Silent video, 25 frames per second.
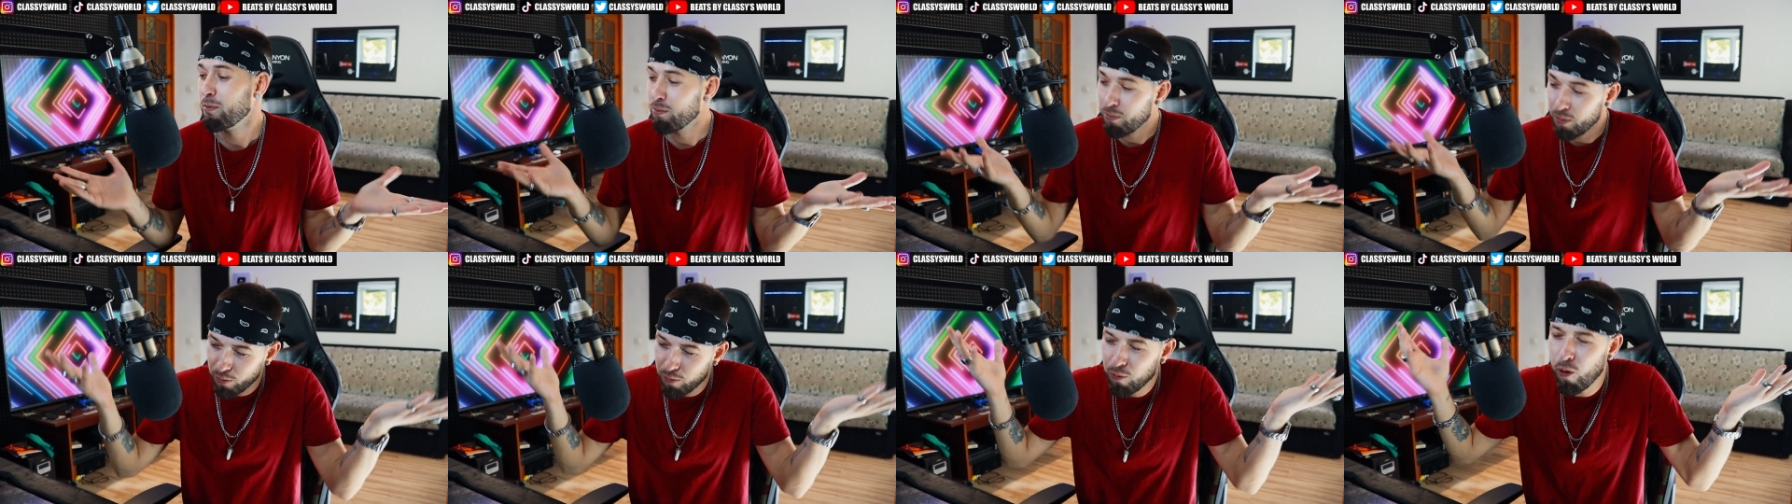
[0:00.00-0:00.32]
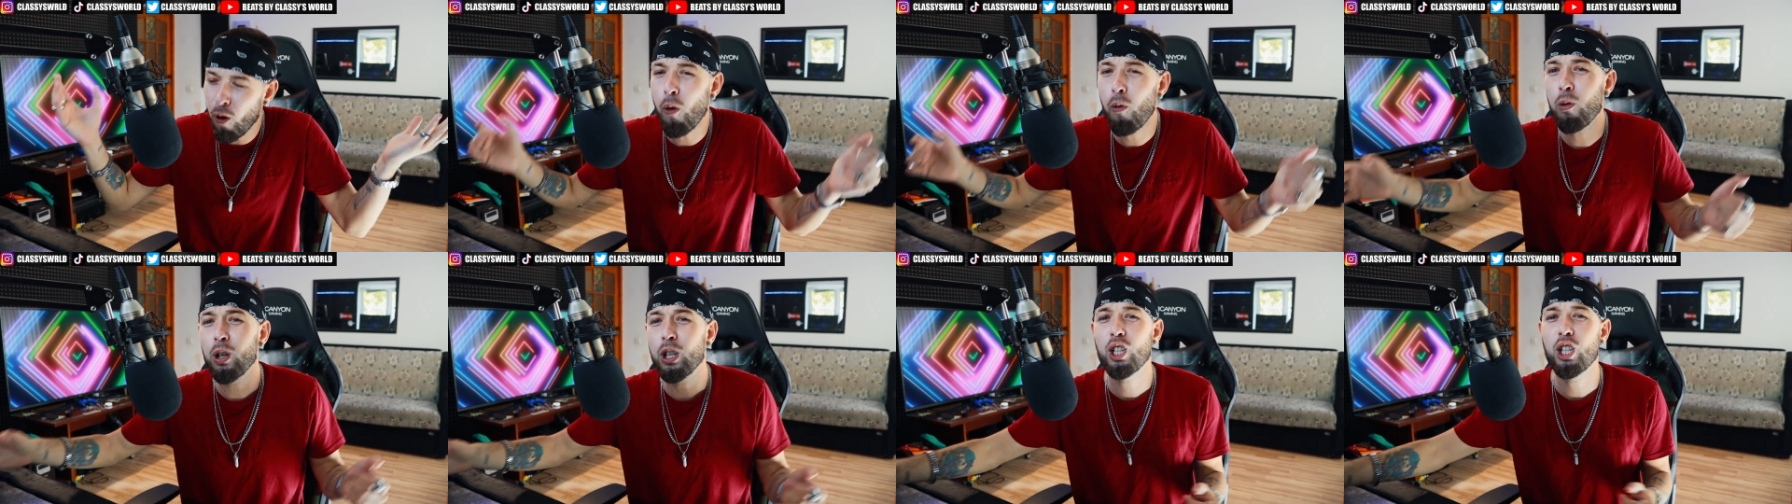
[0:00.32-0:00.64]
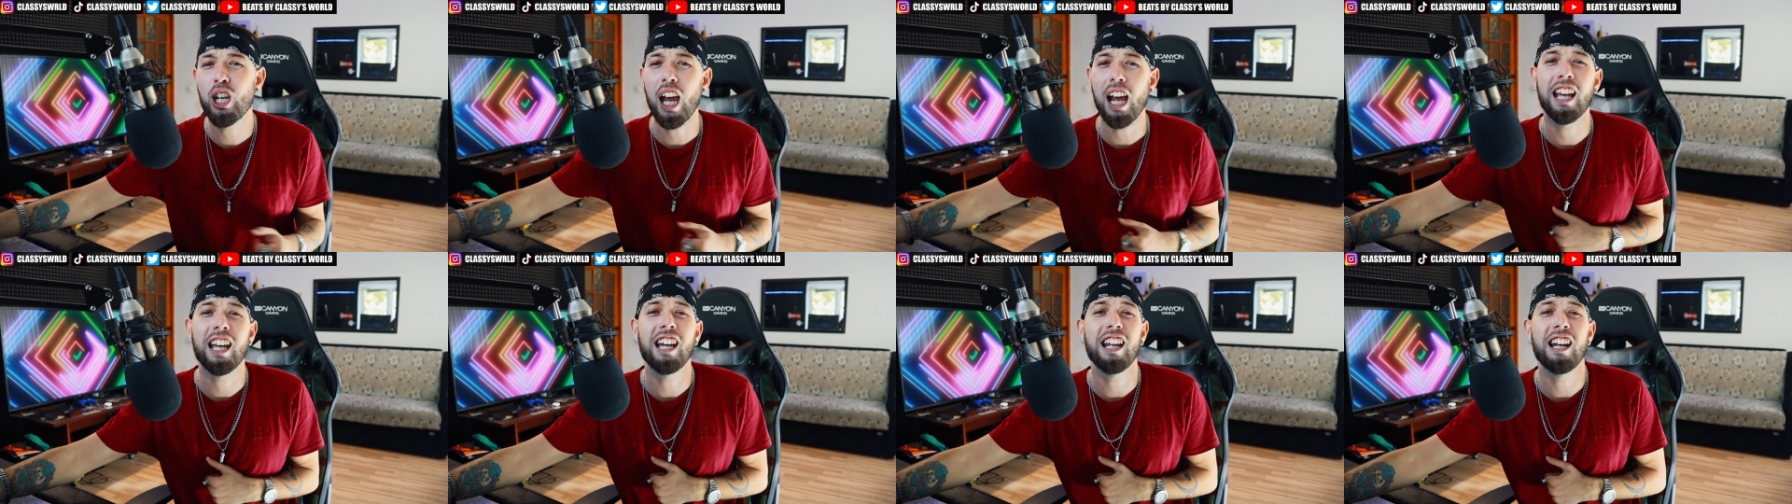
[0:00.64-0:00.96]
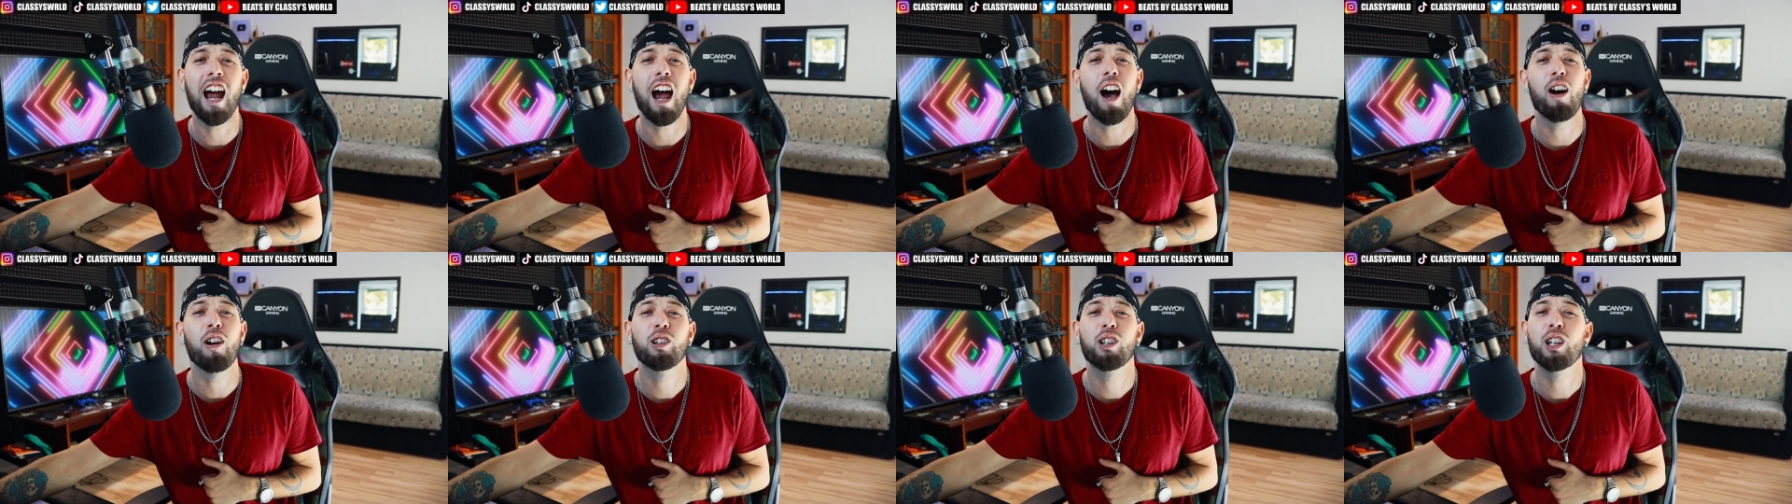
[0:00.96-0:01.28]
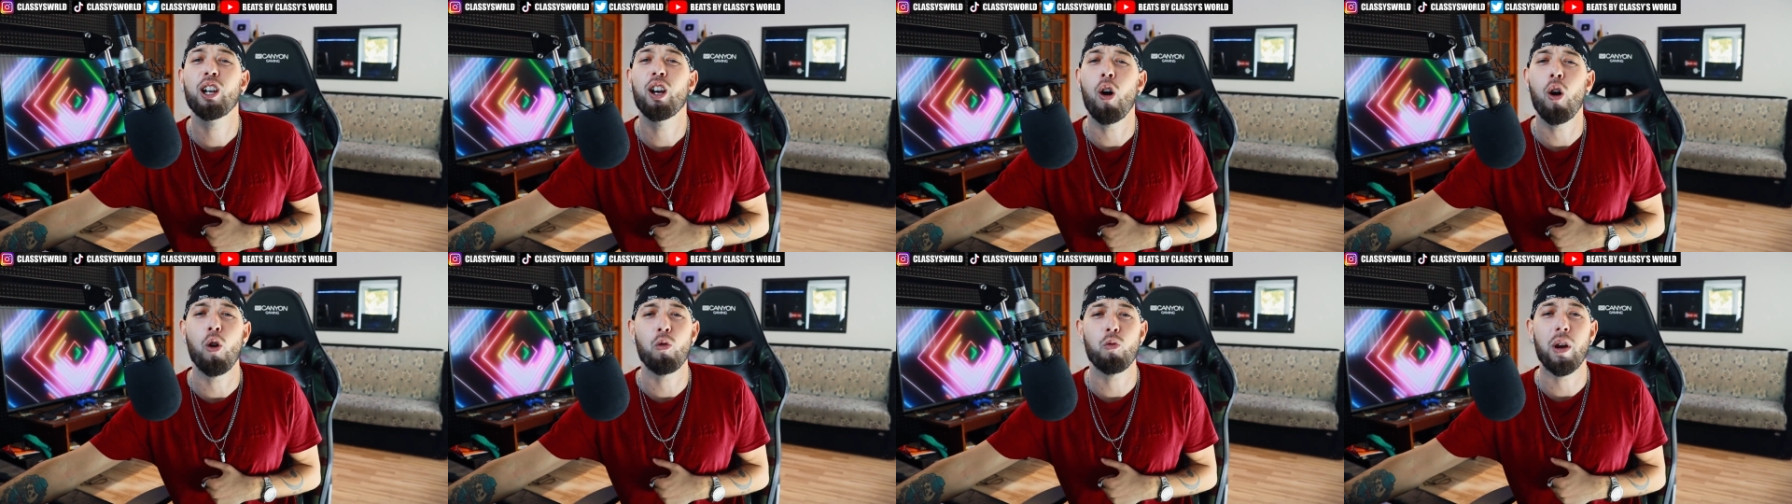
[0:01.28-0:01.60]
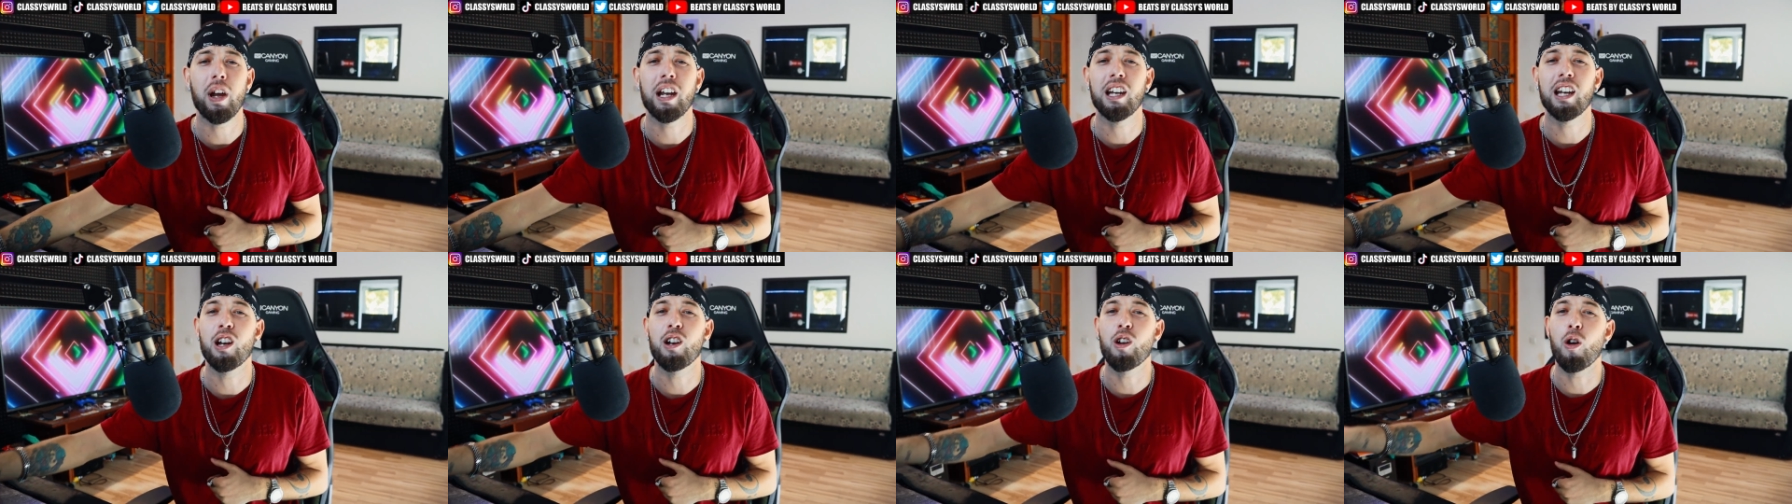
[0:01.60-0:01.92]
Before we check it out, you
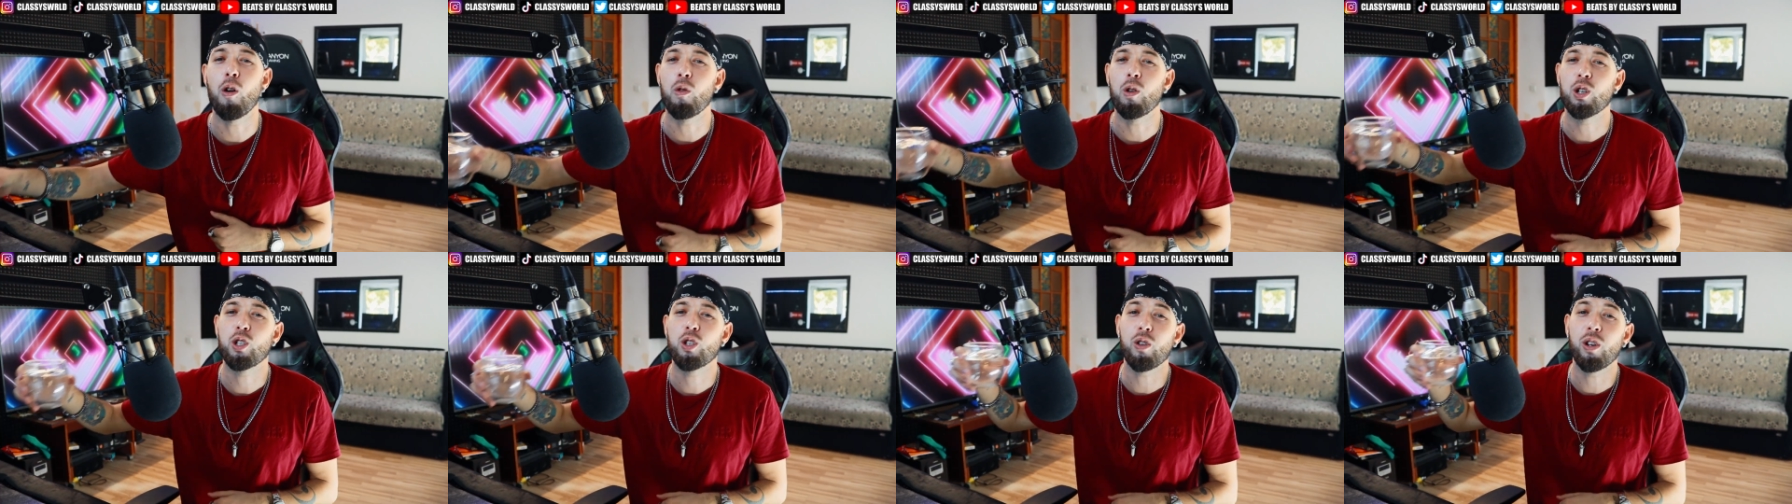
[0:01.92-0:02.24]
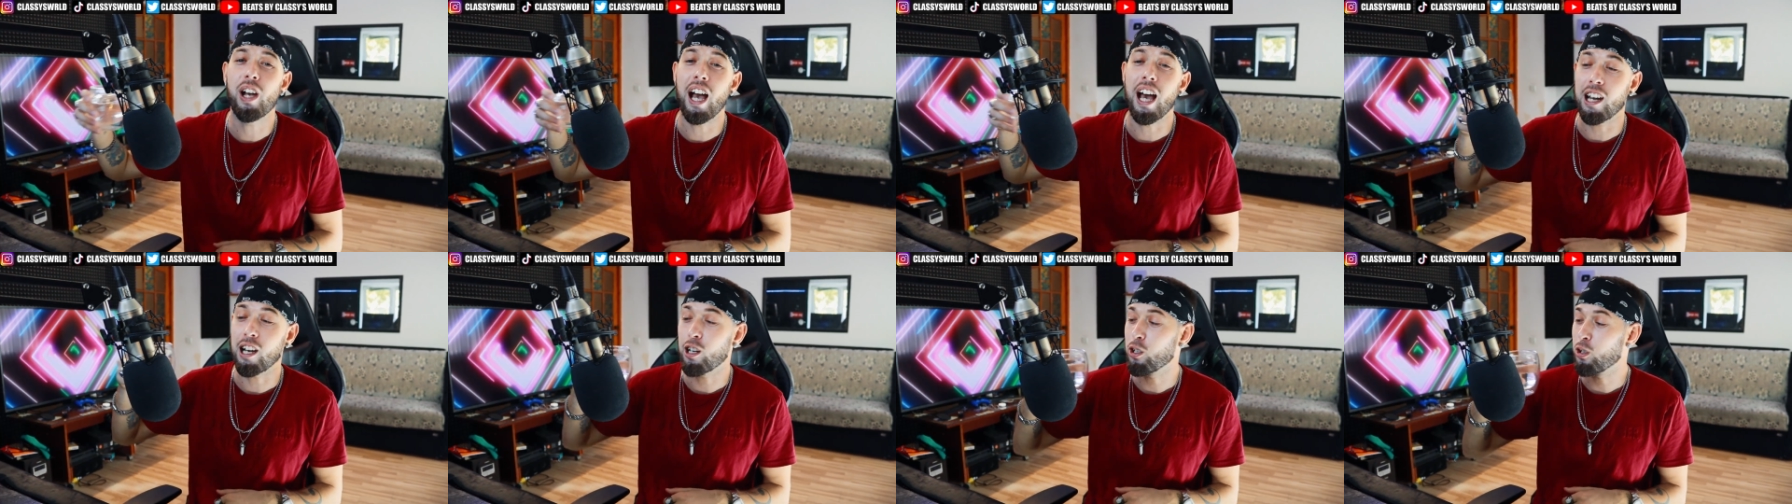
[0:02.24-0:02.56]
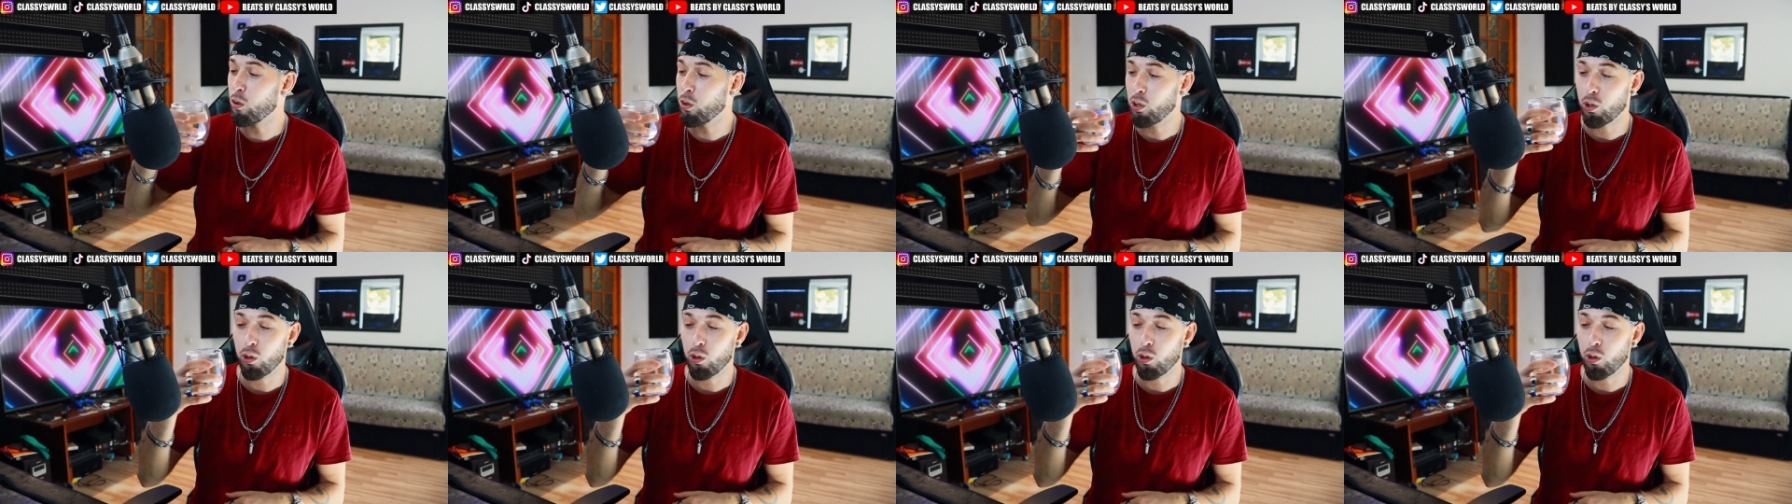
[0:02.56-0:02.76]
already know what you gotta do.